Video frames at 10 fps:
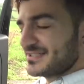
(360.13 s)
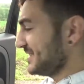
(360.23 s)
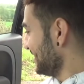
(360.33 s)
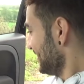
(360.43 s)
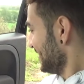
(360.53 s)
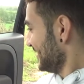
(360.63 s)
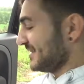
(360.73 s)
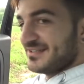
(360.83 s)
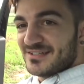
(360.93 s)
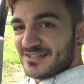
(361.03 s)
see,
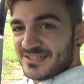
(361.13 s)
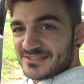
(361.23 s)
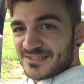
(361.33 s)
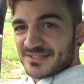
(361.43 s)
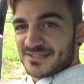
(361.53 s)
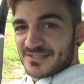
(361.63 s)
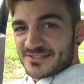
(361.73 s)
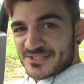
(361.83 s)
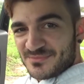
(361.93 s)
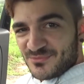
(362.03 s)
it's like
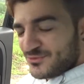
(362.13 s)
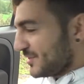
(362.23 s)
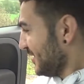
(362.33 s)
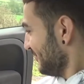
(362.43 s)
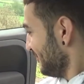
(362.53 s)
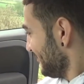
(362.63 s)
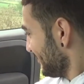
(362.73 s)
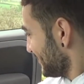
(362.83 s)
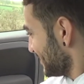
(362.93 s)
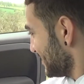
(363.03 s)
some
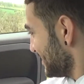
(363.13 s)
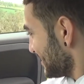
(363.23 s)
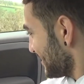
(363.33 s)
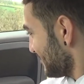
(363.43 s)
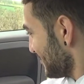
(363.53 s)
rough, it's like a